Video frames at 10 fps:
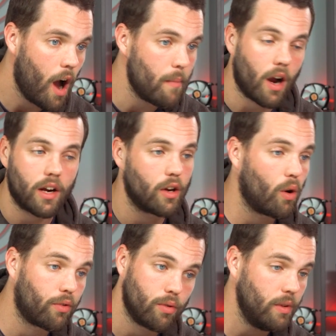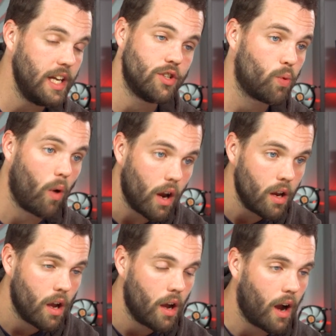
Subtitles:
I'm not going to go through each one.